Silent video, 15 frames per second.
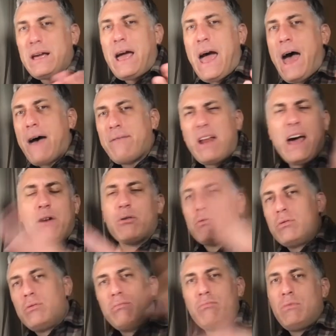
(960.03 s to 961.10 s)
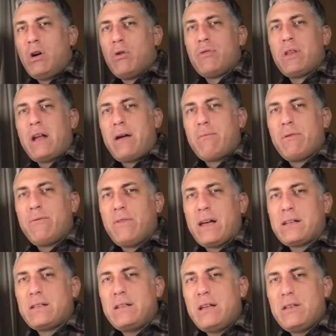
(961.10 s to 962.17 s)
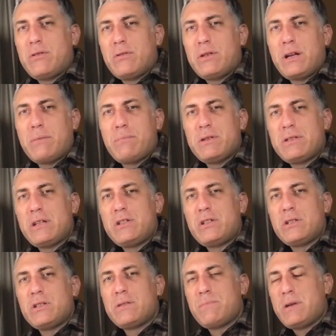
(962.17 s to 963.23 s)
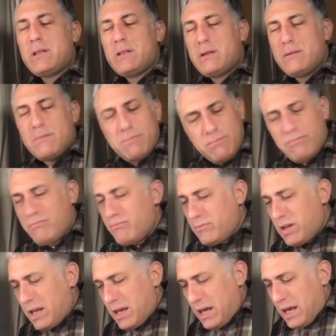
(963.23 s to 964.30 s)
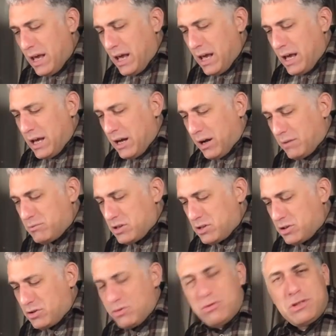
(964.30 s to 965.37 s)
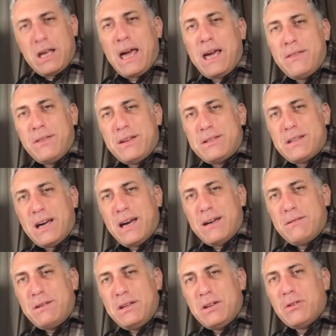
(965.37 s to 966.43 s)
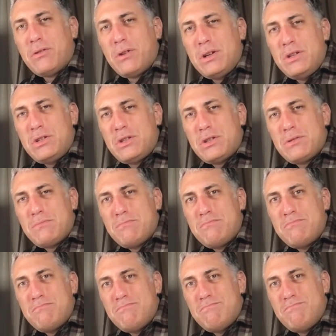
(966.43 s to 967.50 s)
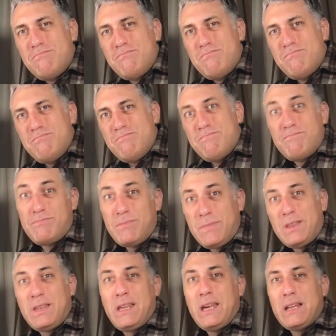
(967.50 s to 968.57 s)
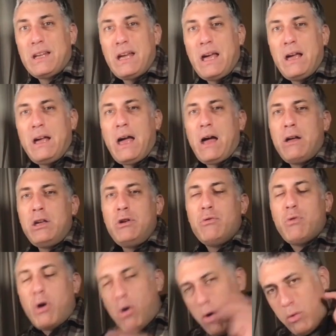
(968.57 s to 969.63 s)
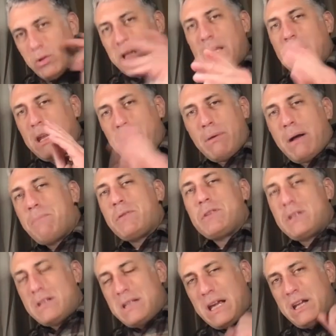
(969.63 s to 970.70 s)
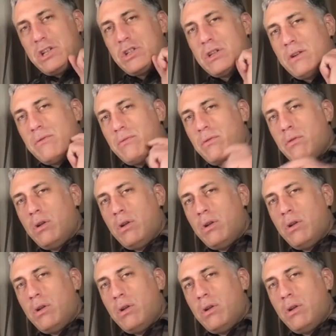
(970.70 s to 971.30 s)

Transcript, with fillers: have, and I don't know that I reflected either of their positions, but you know, I'm just saying that uh, you don't always get you only get a representation of